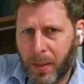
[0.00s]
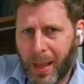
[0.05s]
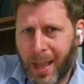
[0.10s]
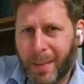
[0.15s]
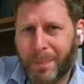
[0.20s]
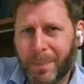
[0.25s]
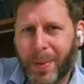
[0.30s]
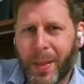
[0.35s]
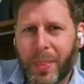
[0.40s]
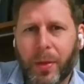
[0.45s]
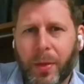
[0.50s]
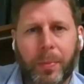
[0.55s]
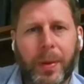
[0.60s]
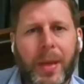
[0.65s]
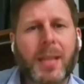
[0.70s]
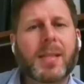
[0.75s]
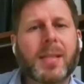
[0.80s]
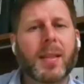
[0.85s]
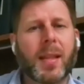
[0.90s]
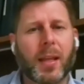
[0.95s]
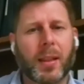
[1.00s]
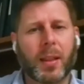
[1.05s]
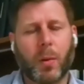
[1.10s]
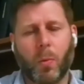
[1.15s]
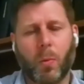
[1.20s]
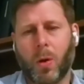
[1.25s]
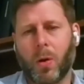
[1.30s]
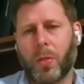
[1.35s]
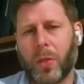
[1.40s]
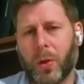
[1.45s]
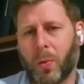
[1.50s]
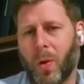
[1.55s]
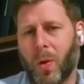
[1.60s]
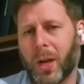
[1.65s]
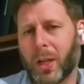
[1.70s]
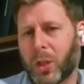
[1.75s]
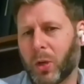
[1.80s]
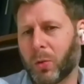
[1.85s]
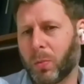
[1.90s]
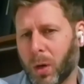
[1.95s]
But the reason that they're
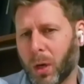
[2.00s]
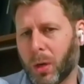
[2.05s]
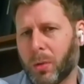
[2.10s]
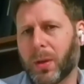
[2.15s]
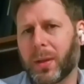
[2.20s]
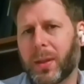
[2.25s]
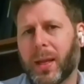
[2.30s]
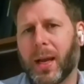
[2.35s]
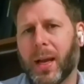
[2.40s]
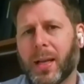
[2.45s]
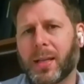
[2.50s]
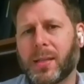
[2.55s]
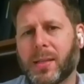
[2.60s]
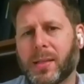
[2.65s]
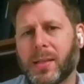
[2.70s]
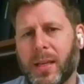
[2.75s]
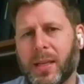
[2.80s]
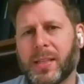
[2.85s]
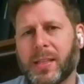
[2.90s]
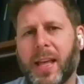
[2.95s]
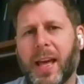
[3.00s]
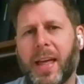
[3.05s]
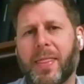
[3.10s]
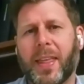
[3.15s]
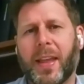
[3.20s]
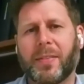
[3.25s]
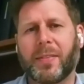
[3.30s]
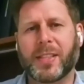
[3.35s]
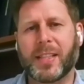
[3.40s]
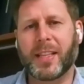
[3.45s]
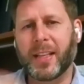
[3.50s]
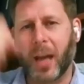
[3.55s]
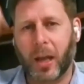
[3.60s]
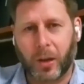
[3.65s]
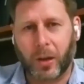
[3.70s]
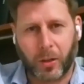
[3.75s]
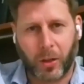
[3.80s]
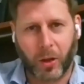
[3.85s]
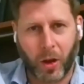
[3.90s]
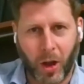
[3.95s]
wanting to work with us is that they've seen
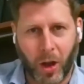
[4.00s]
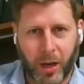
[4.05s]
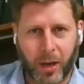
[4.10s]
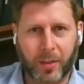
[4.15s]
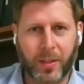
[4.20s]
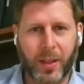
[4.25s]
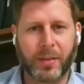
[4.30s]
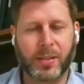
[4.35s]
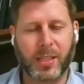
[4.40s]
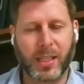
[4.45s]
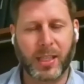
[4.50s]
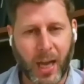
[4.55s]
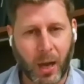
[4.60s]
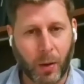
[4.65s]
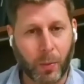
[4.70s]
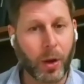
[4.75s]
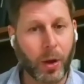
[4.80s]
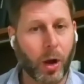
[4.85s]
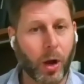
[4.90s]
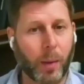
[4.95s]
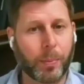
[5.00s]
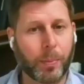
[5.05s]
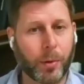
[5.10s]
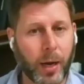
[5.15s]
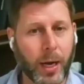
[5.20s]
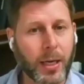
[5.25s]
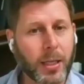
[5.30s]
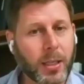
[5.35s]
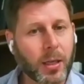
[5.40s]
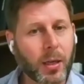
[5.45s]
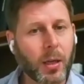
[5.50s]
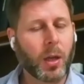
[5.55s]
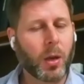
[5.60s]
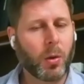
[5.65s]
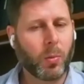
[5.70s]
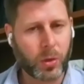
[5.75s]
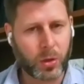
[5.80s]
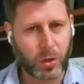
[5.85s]
under the hood. They've seen how we operate with